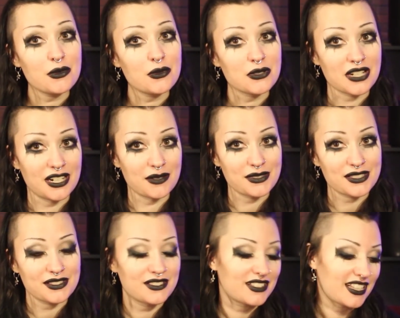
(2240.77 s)
more times,
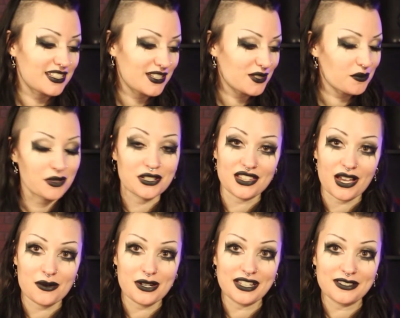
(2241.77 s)
let's just put it
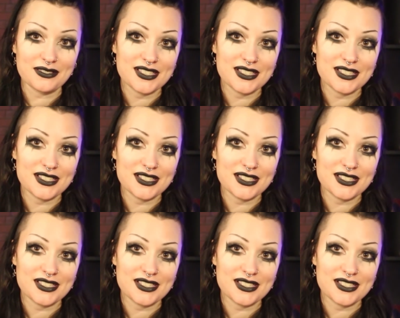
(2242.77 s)
that way.